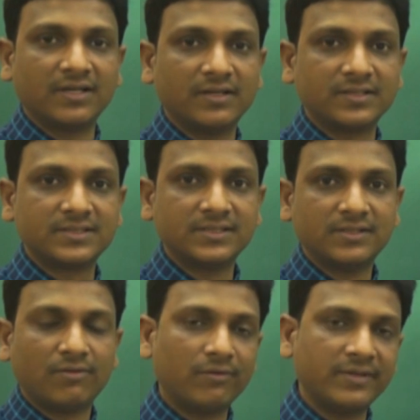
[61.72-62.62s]
colors
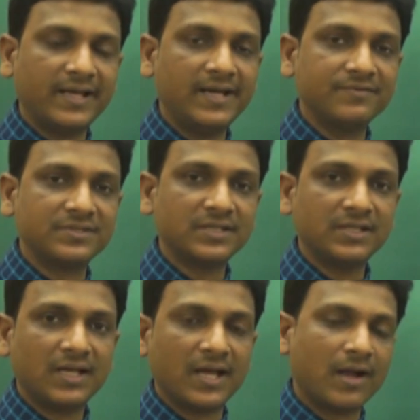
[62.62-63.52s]
on their leaves,
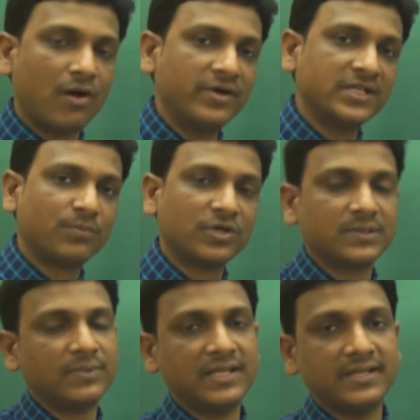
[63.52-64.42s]
and how it is
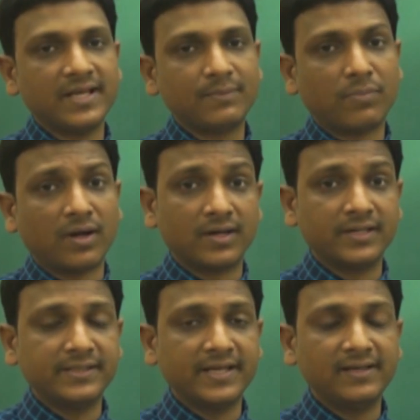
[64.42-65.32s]
possible in their part,
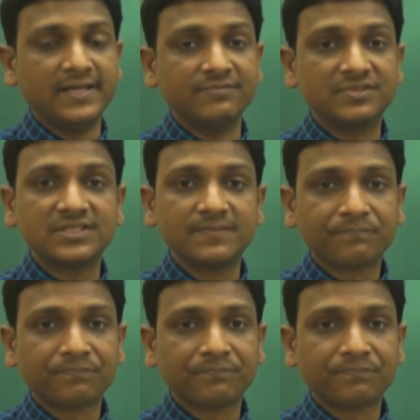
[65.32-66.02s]
in their leaves.